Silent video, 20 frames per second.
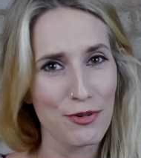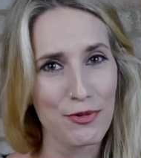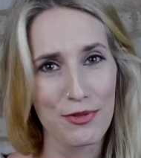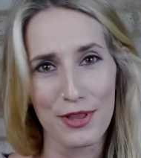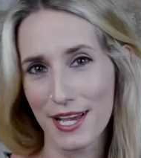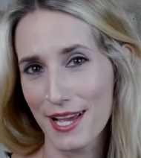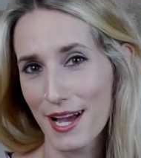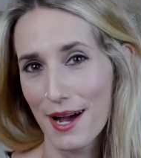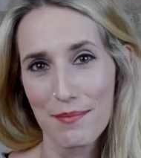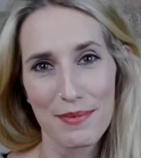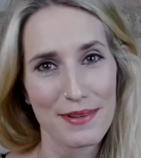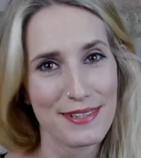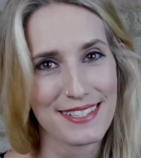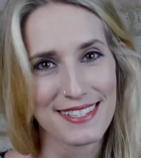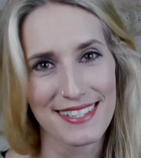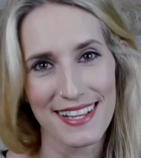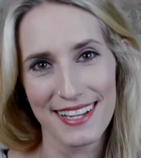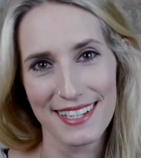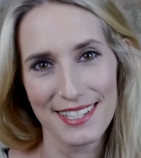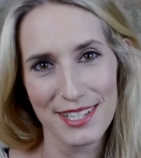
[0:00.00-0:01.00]
all the
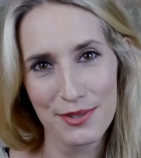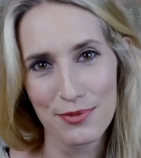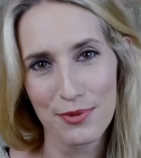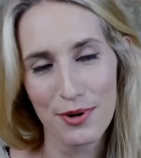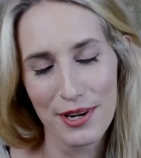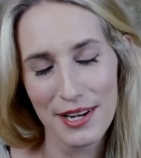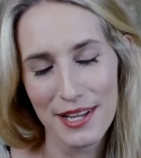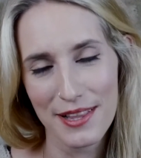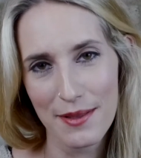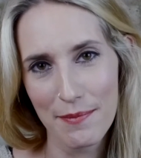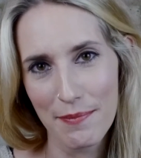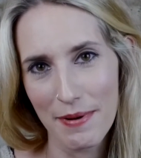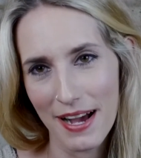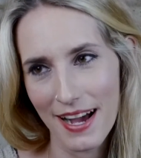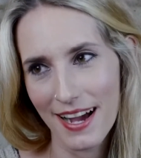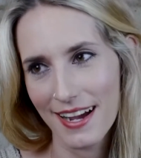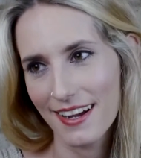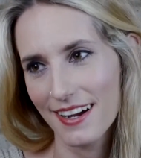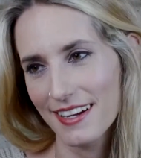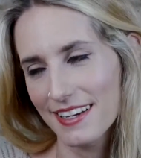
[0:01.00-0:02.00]
gubbins that you'd want in the
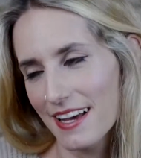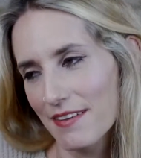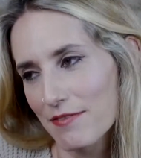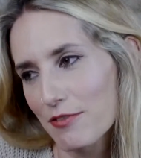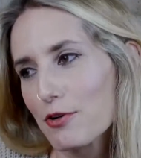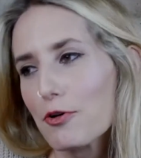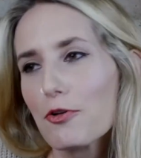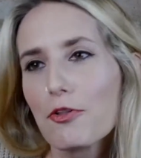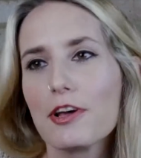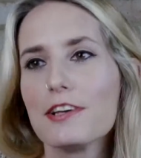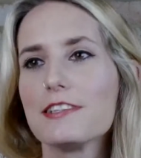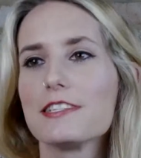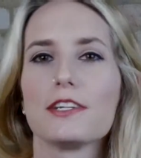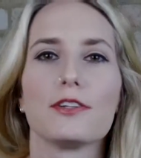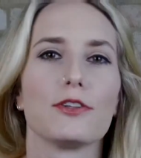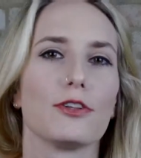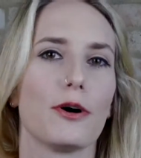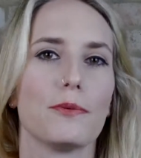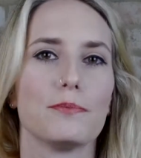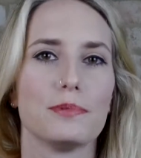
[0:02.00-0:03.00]
back. I'd have all those
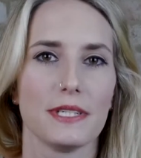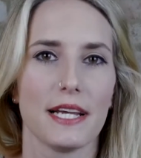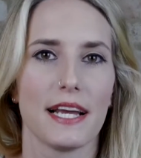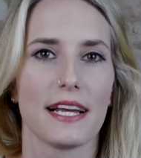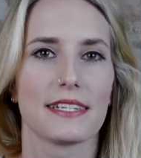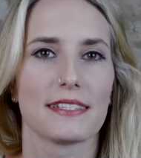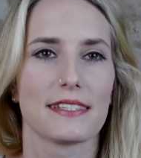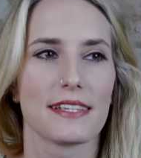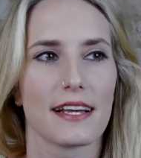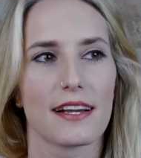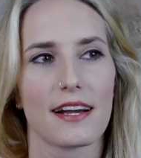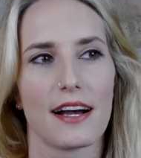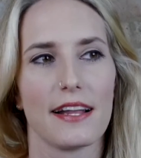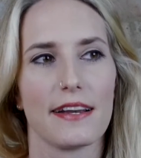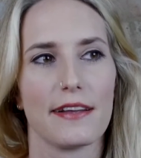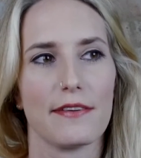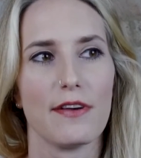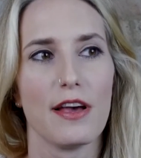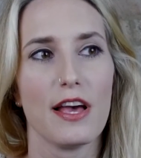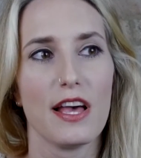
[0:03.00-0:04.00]
little objects that
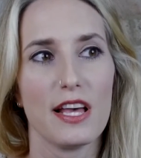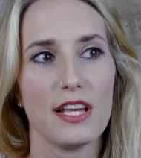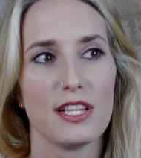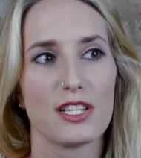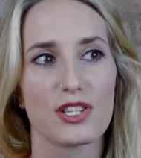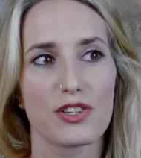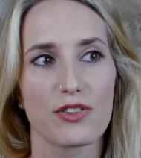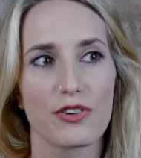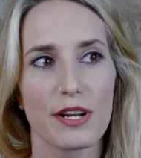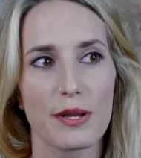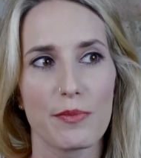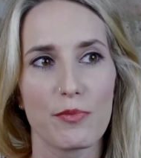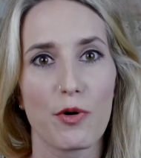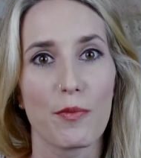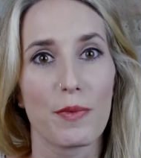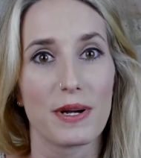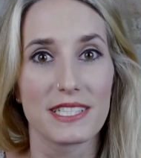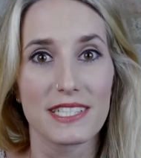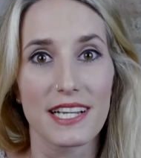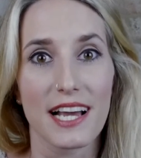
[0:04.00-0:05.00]
kind of scream
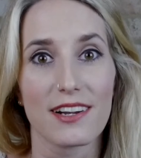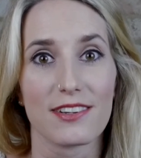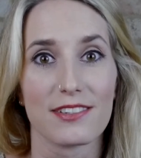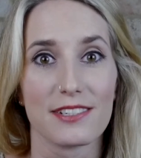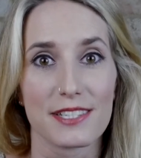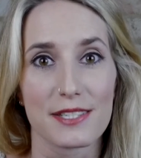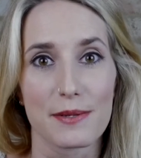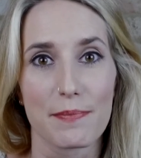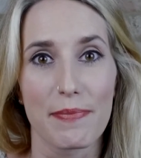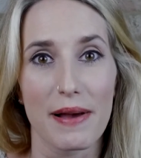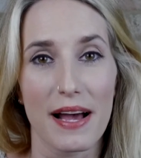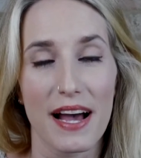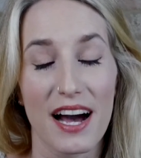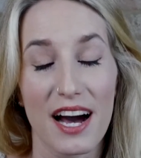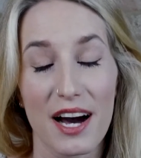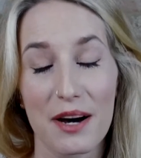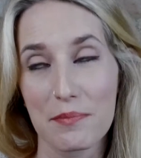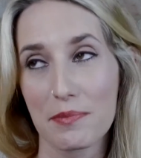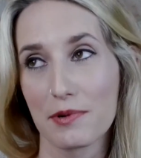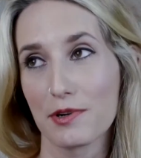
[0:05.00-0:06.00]
what my channel is
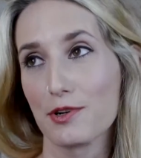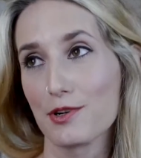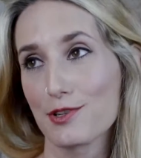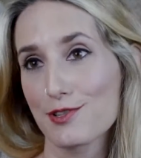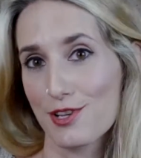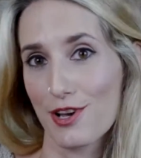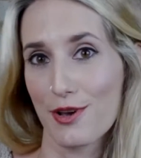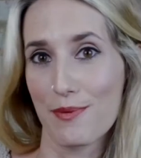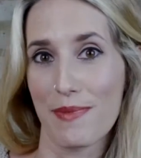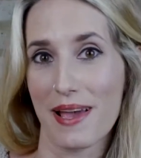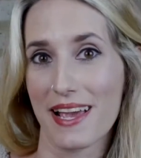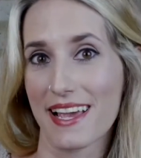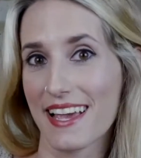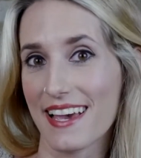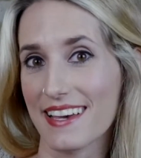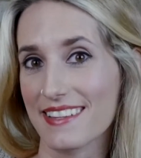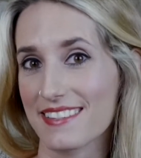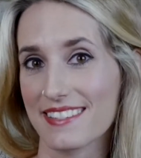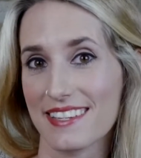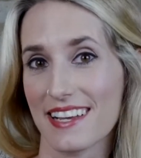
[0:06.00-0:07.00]
about, but also make
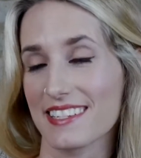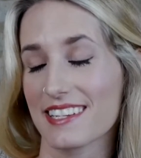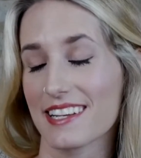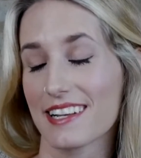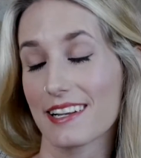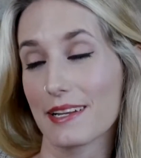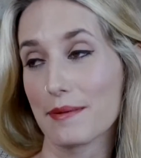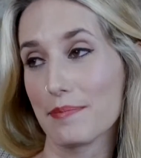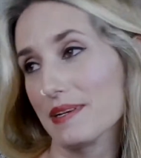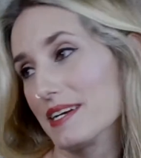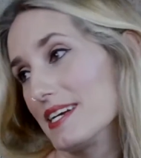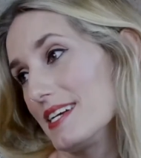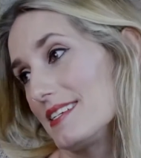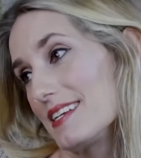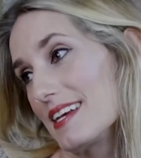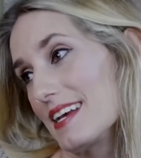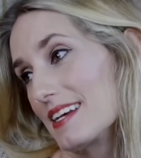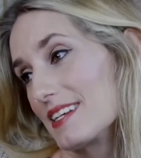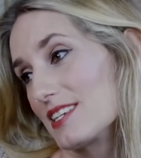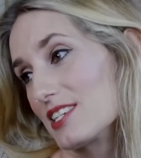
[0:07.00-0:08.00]
it aesthetically
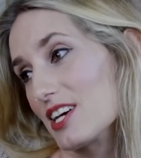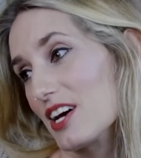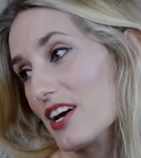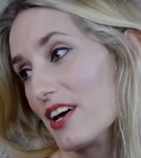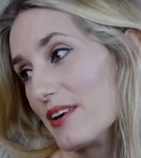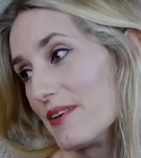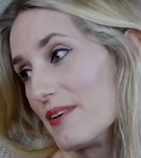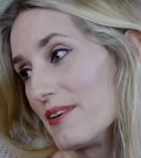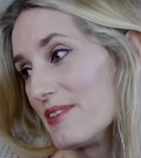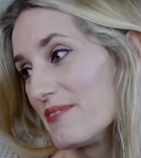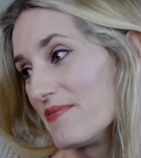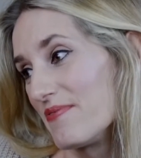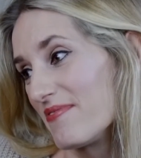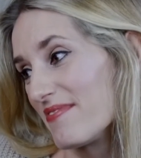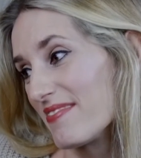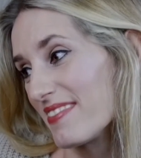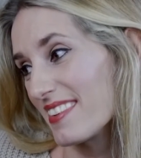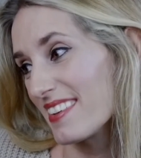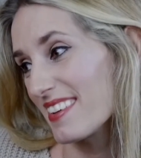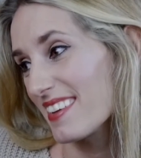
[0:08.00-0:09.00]
pleasing. So
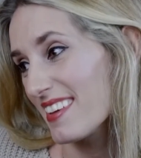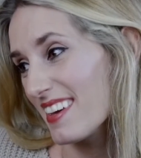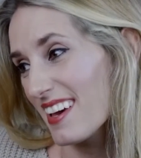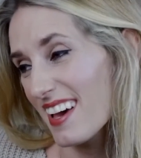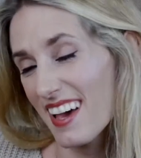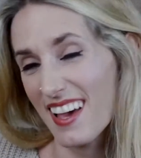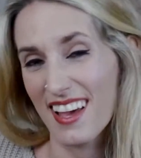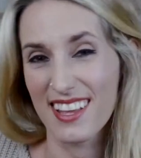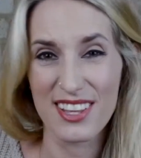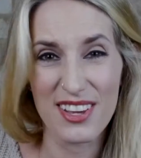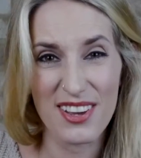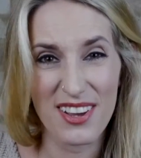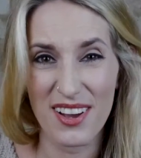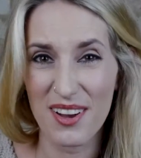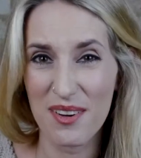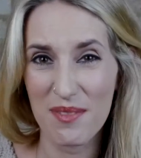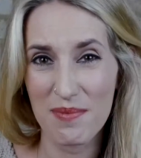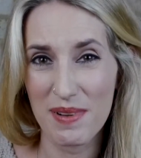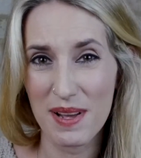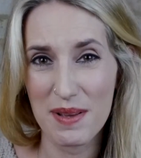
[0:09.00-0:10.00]
yeah, you
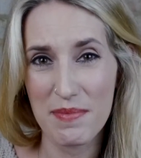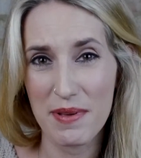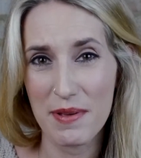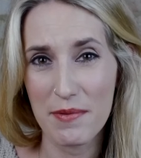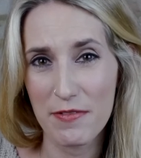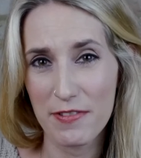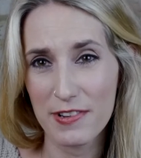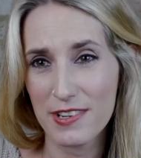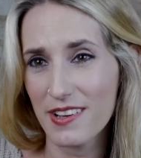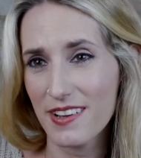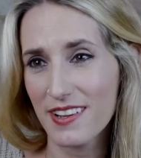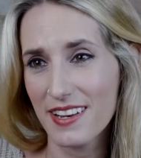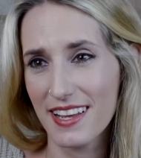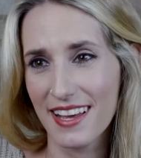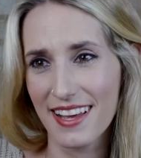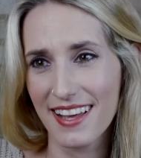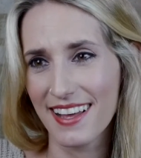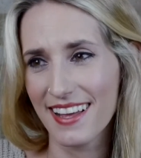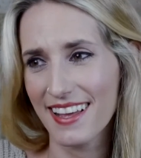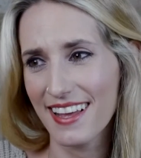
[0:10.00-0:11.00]
can't blame people for doing
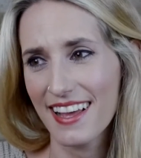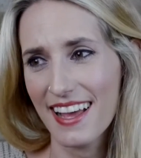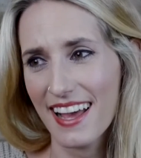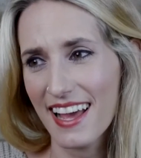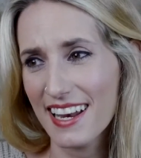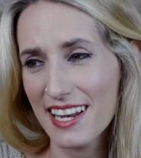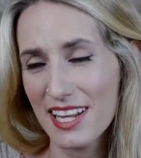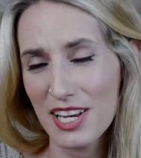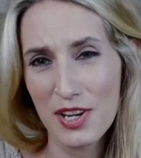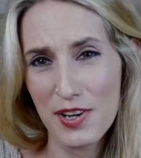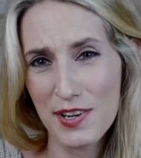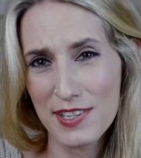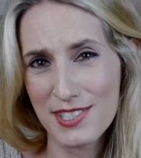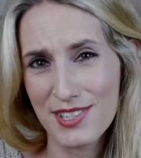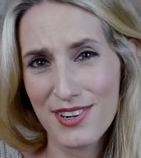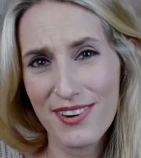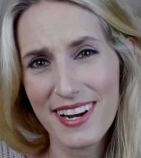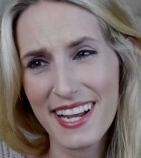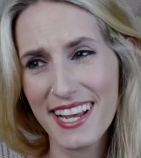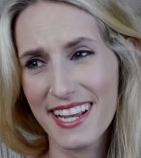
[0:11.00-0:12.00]
it, and it looks
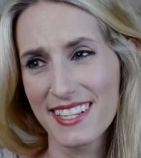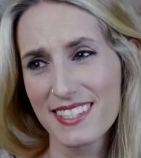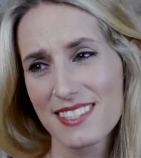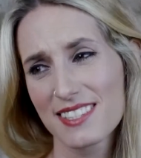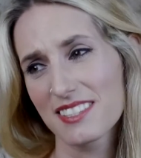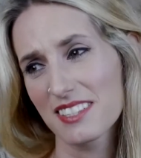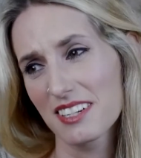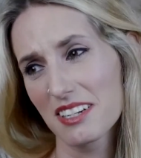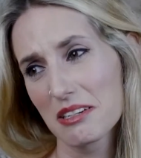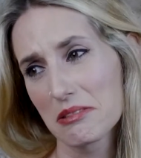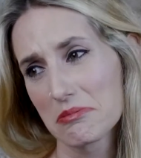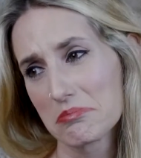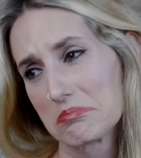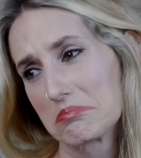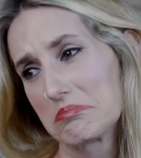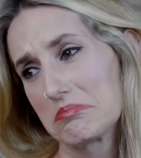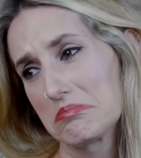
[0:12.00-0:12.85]
great. So